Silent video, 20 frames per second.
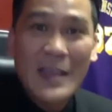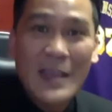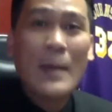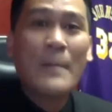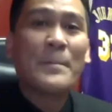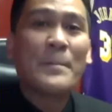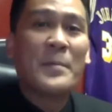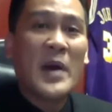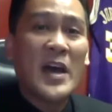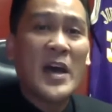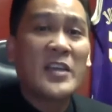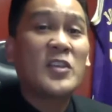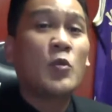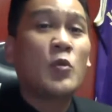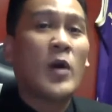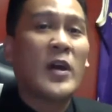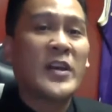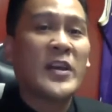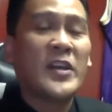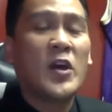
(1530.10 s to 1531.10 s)
but you
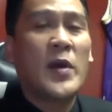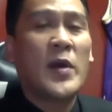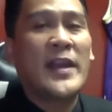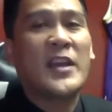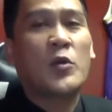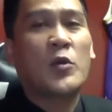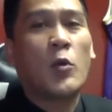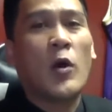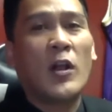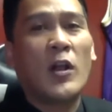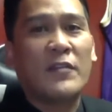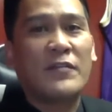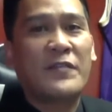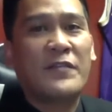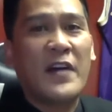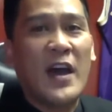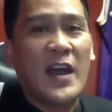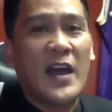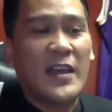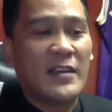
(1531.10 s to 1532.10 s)
want to go ahead and
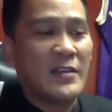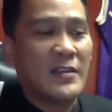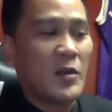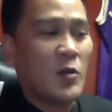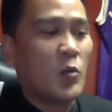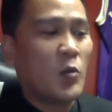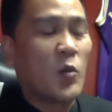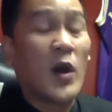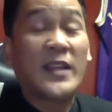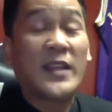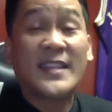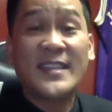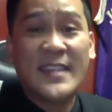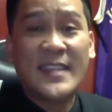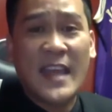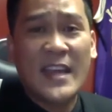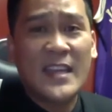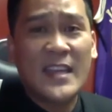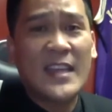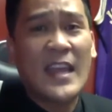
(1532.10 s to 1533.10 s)
qualify what
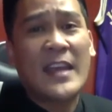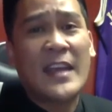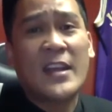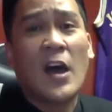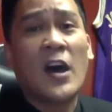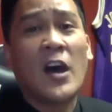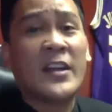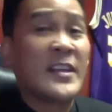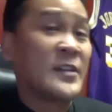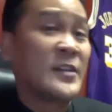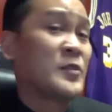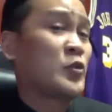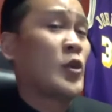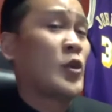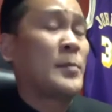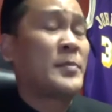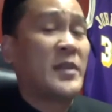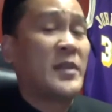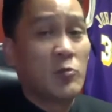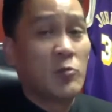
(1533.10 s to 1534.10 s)
steady and
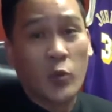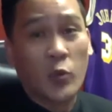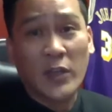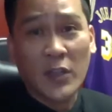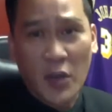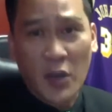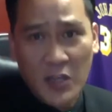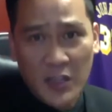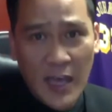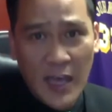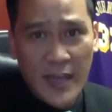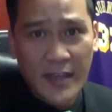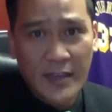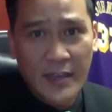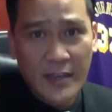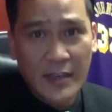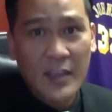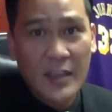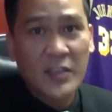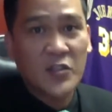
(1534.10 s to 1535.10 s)
uninterrupted would look like.
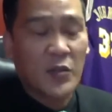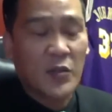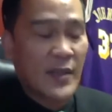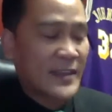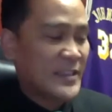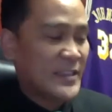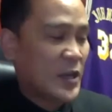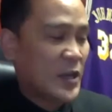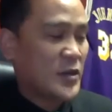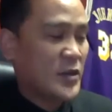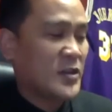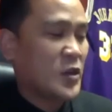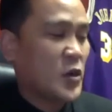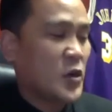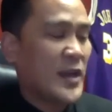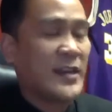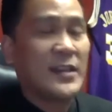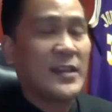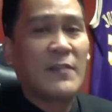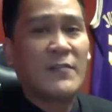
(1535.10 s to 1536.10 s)
So that's how you can go ahead
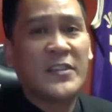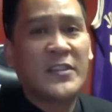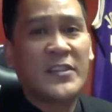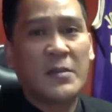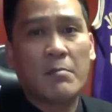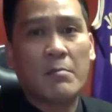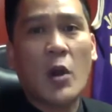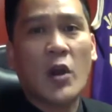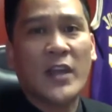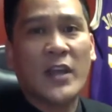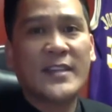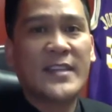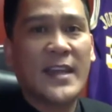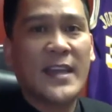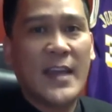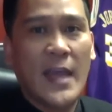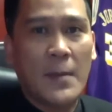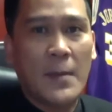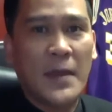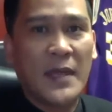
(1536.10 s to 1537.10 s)
and leverage some market
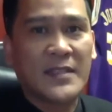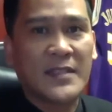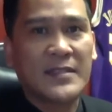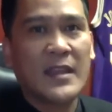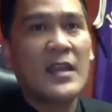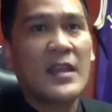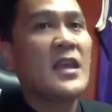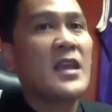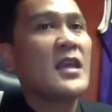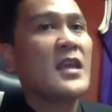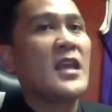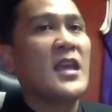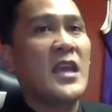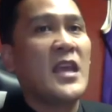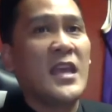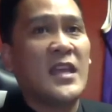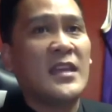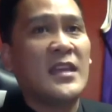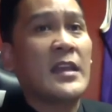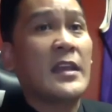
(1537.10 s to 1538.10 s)
dynamics
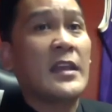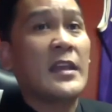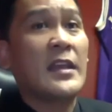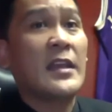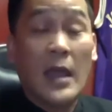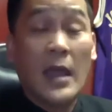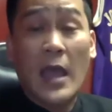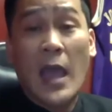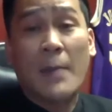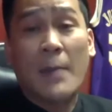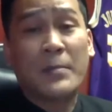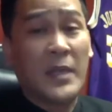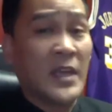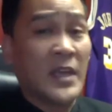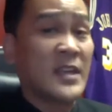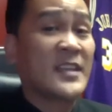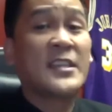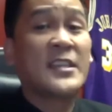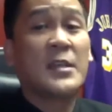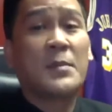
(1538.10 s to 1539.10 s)
in
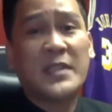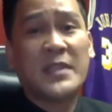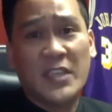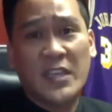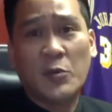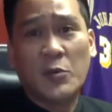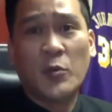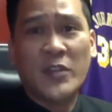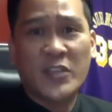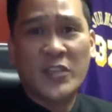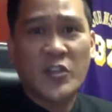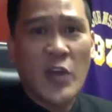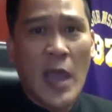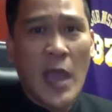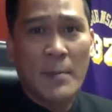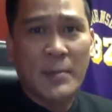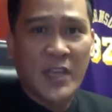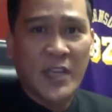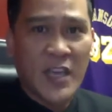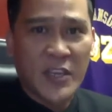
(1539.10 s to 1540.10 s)
Exhibit D, which is your
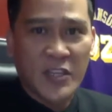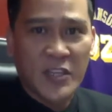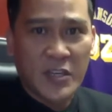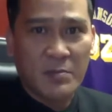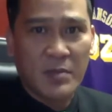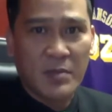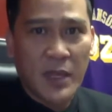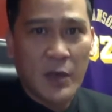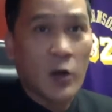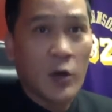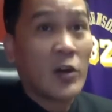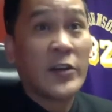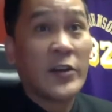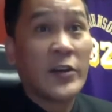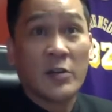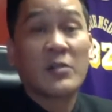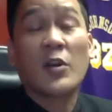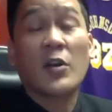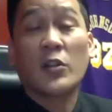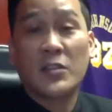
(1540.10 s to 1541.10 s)
application or your
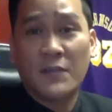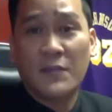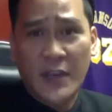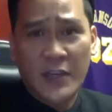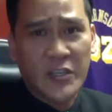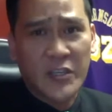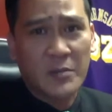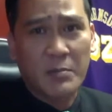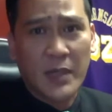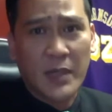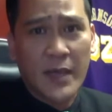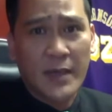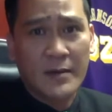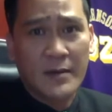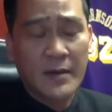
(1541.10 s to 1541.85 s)
cultivation plan.